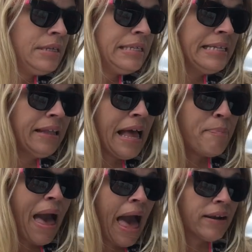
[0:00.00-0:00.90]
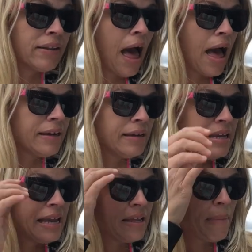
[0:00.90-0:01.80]
Still I paddled on
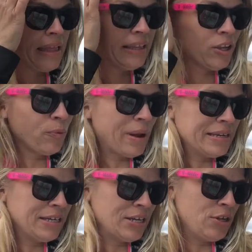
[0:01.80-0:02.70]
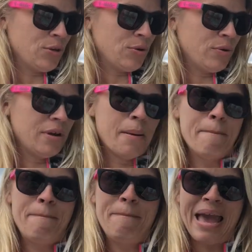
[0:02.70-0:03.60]
in my little red canoe.
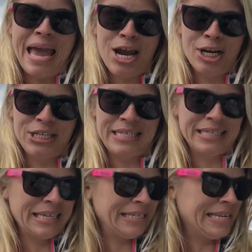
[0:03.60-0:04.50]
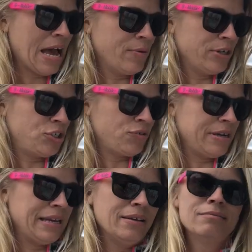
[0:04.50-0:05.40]
Bear slid down a
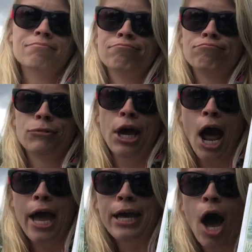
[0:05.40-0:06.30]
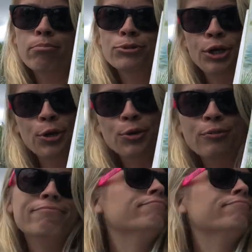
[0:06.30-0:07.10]
tree. Can I come too?